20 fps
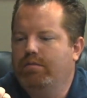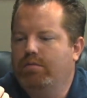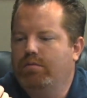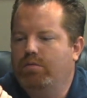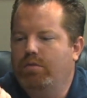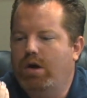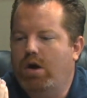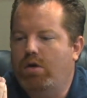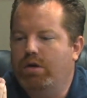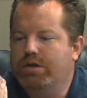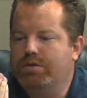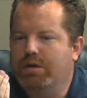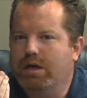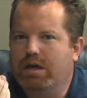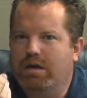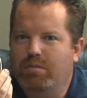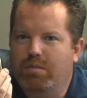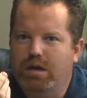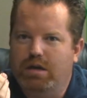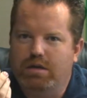we always
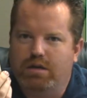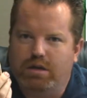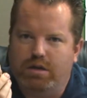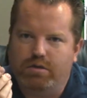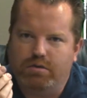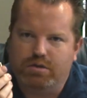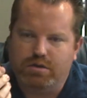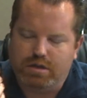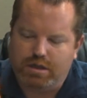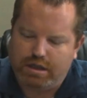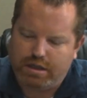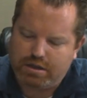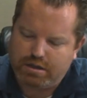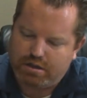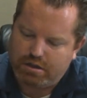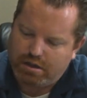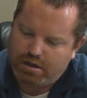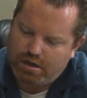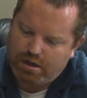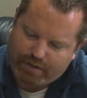recommend to use
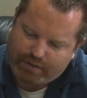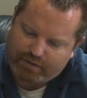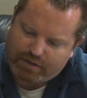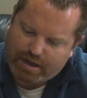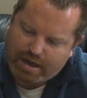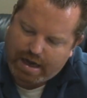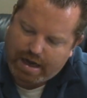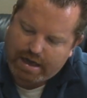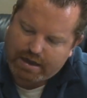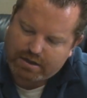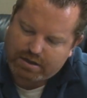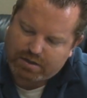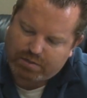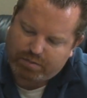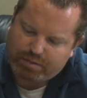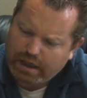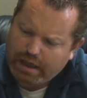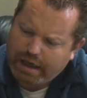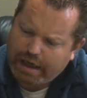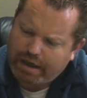these if they ask,
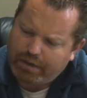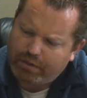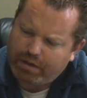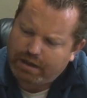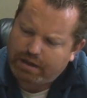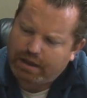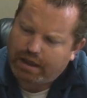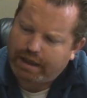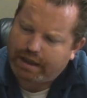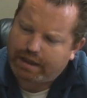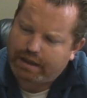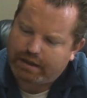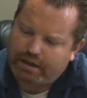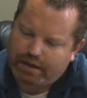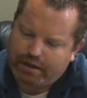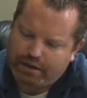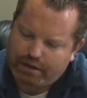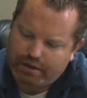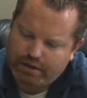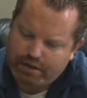and we like
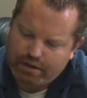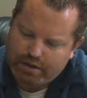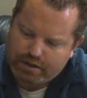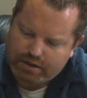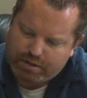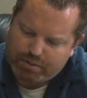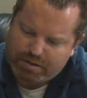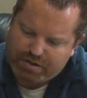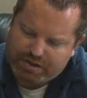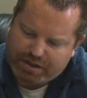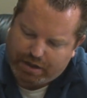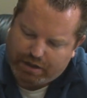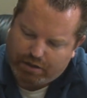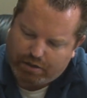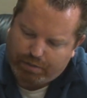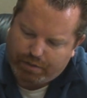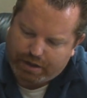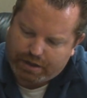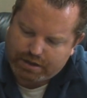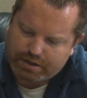the
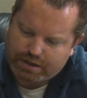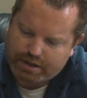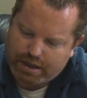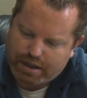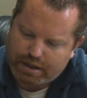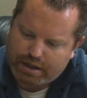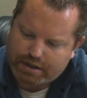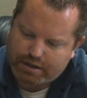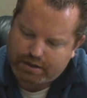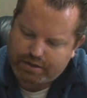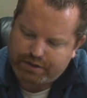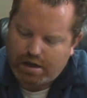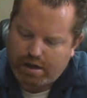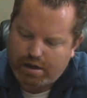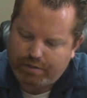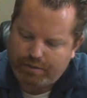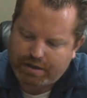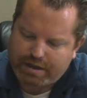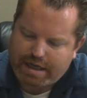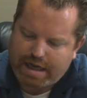material because again,
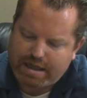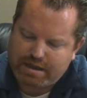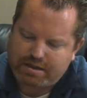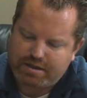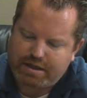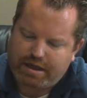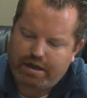the cast